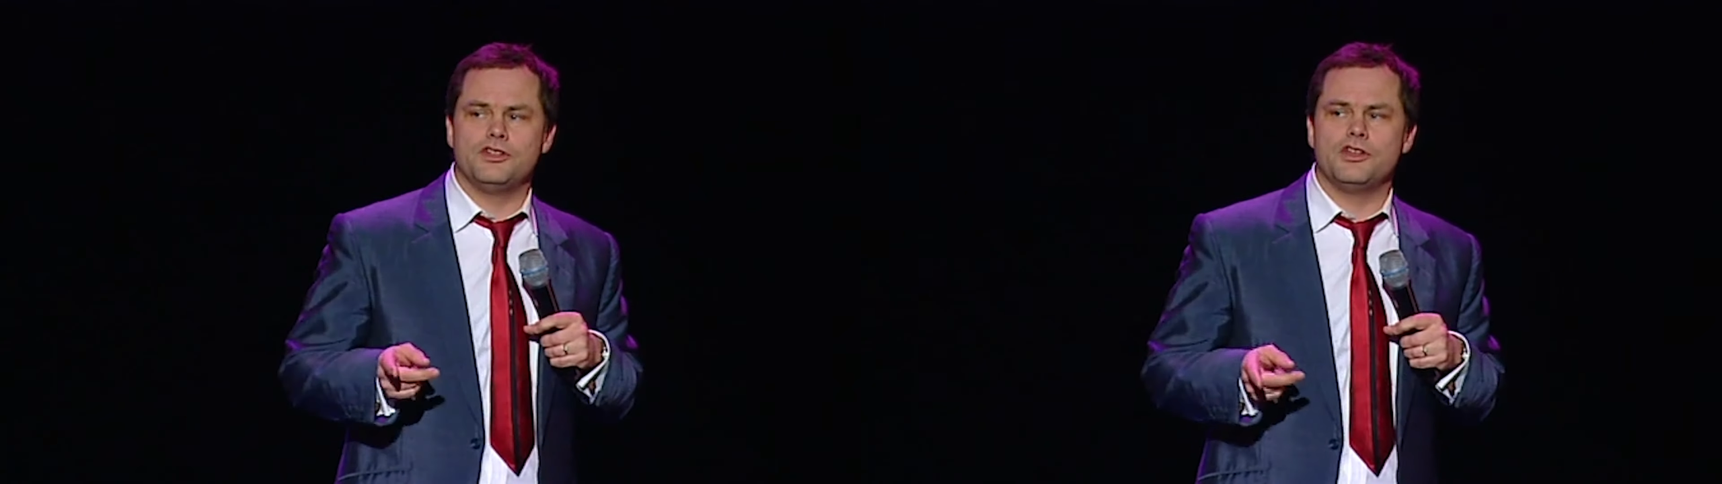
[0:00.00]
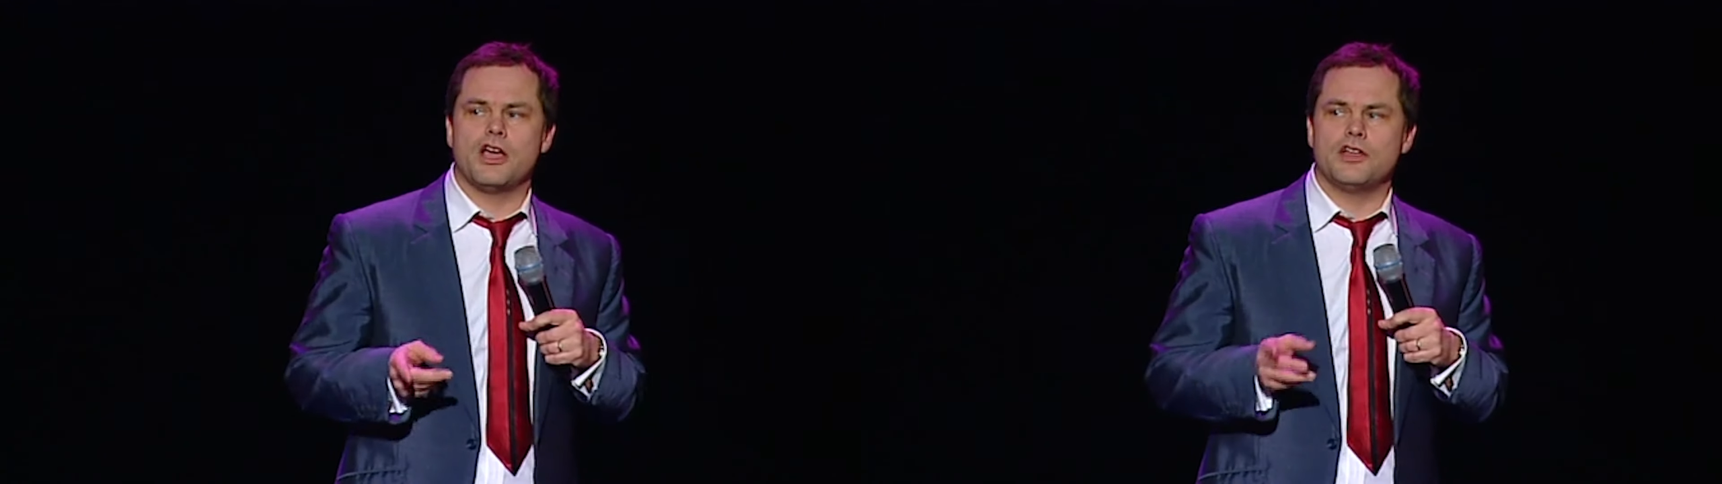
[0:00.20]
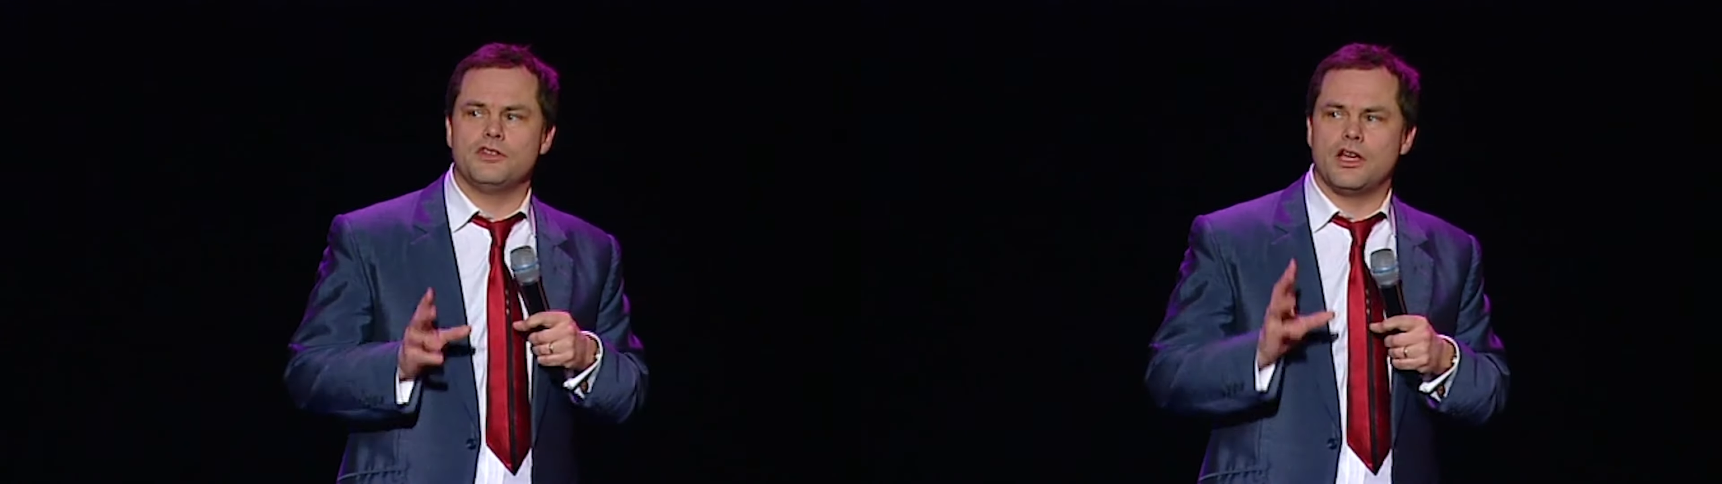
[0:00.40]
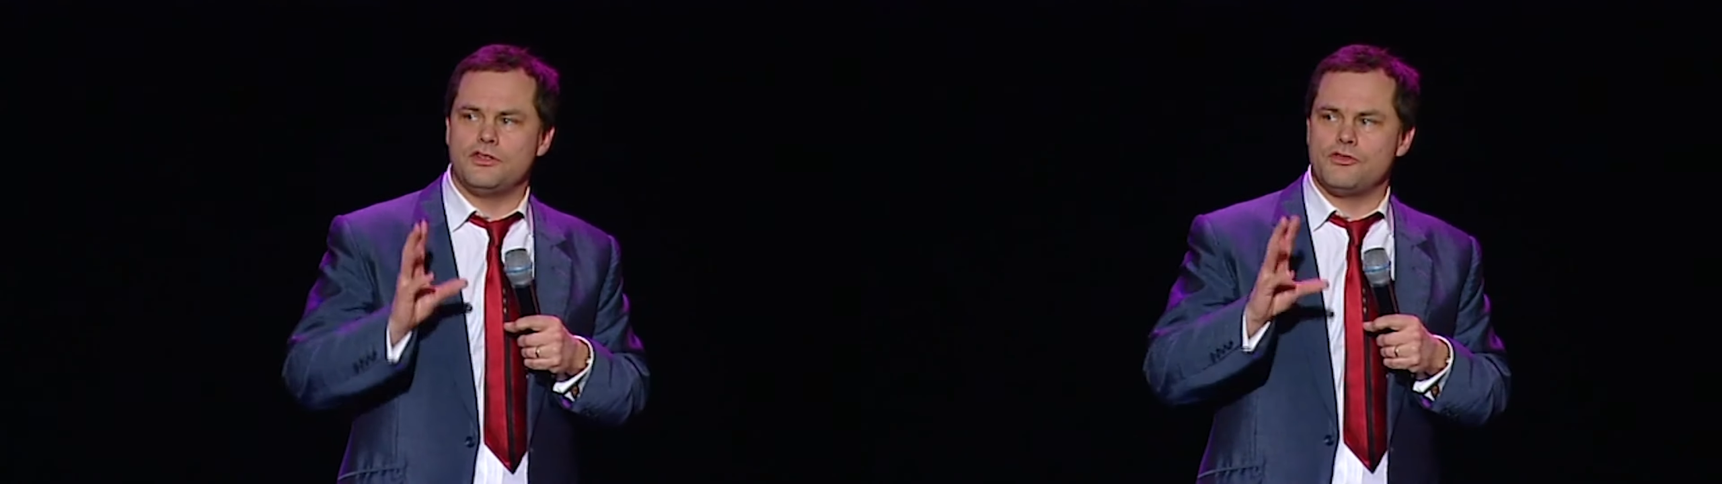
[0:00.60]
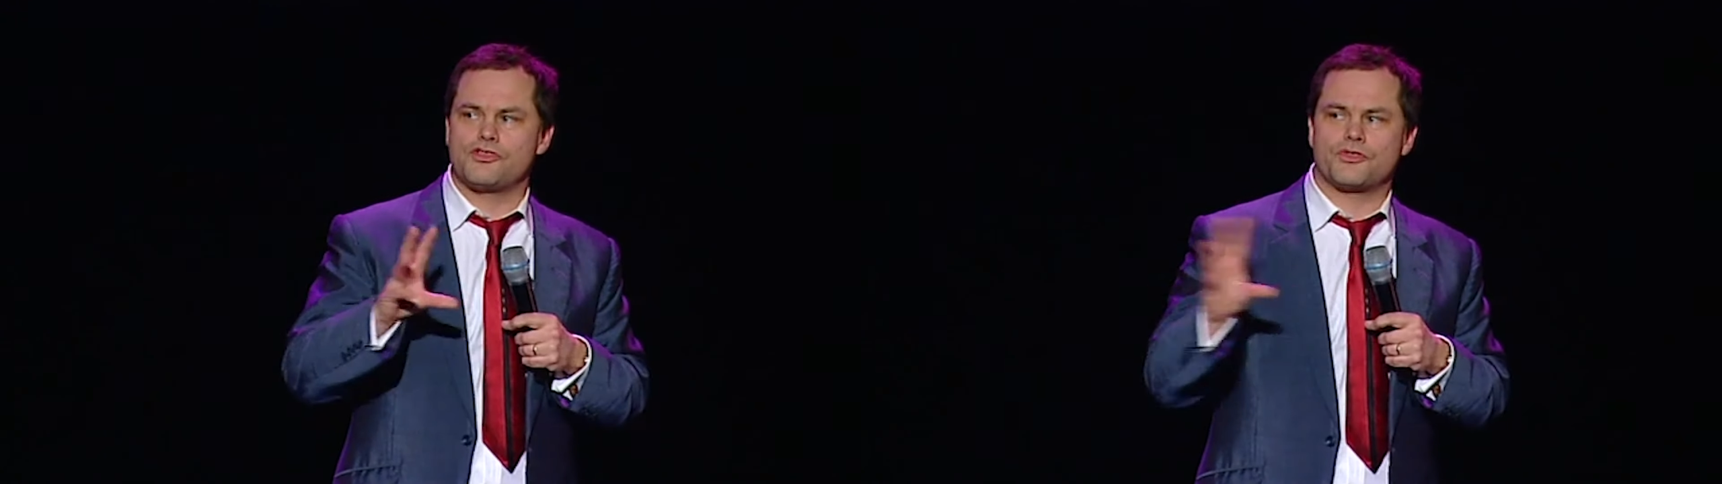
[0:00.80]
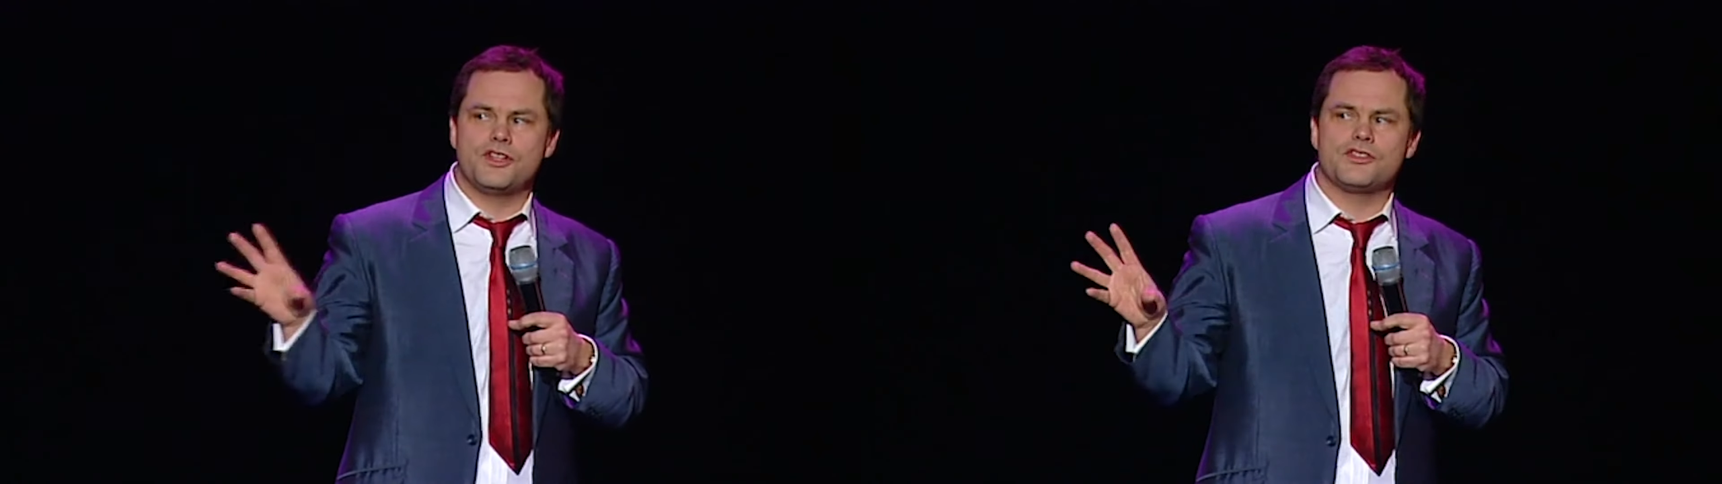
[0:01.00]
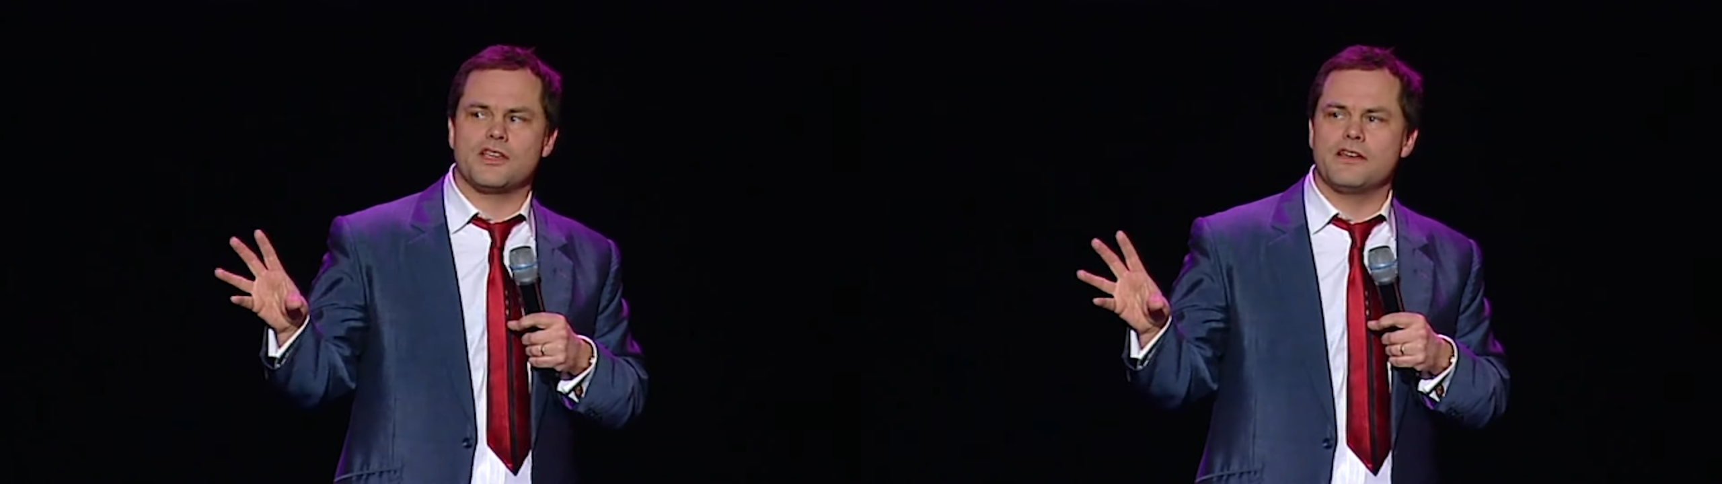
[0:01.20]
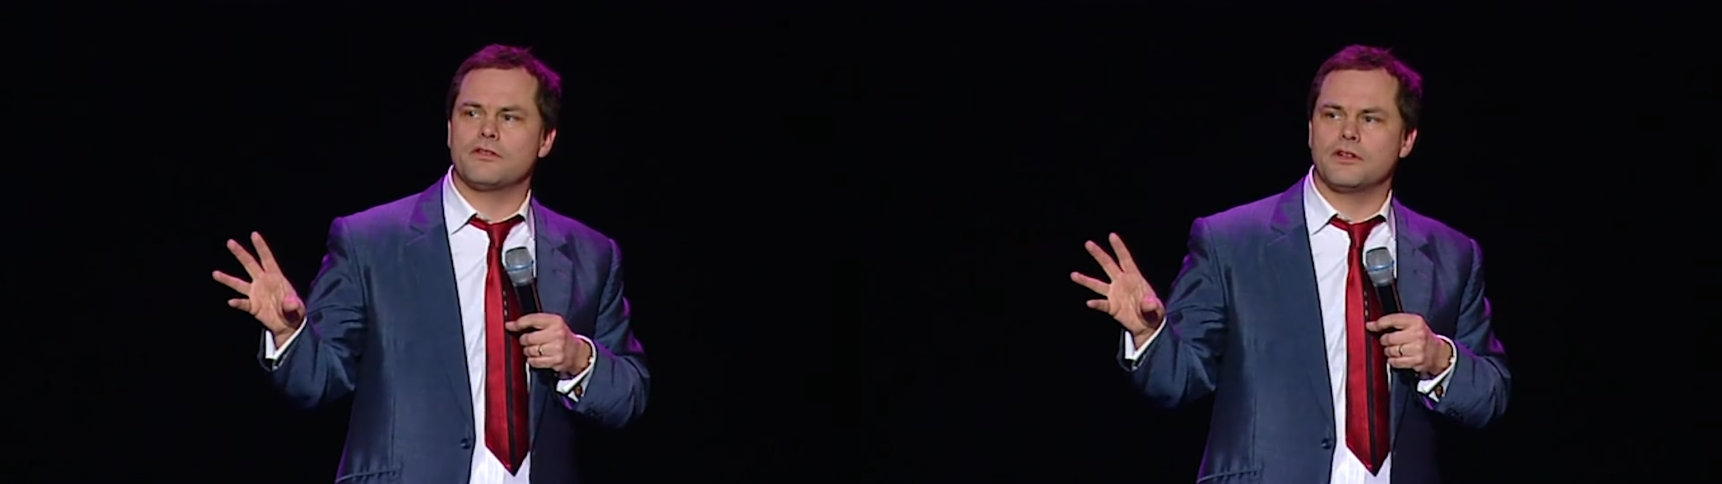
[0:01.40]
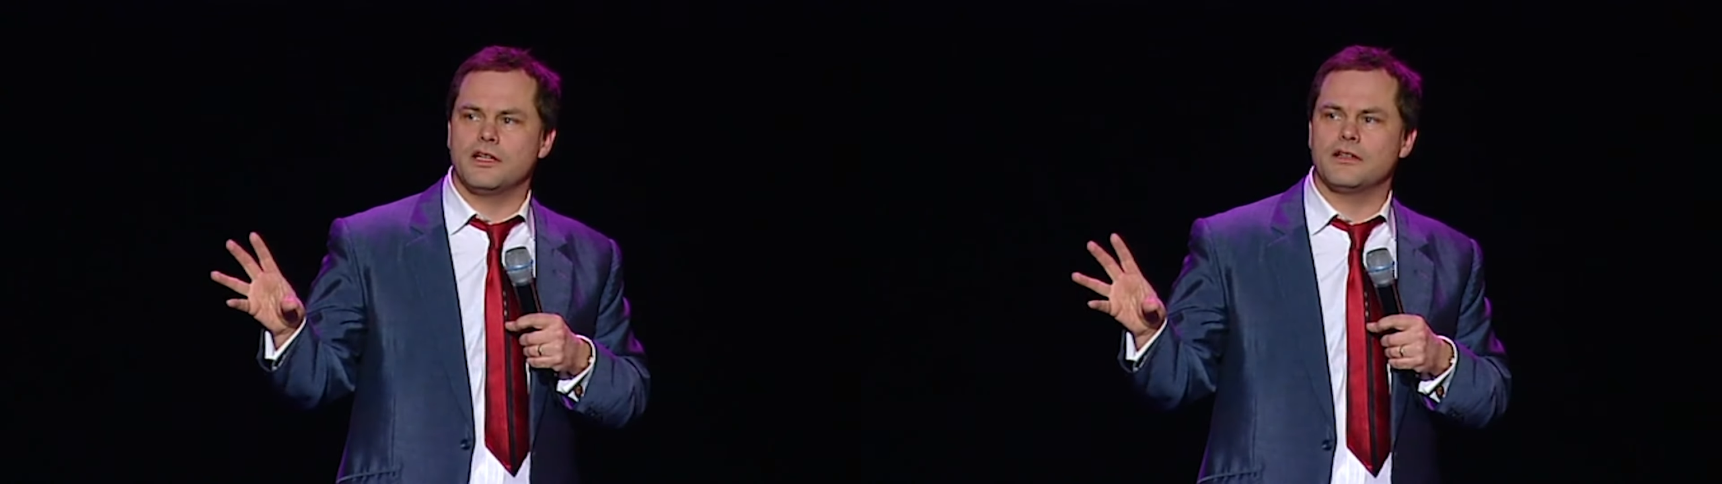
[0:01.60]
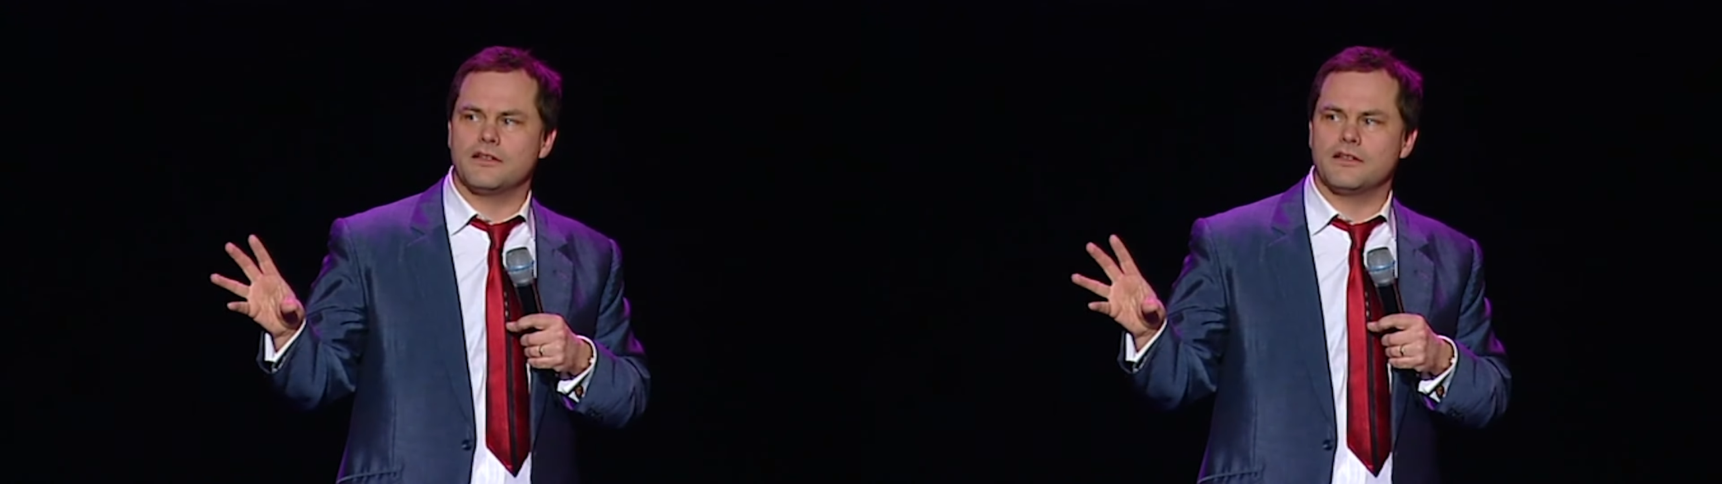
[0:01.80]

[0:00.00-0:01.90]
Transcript: new screensaver on it.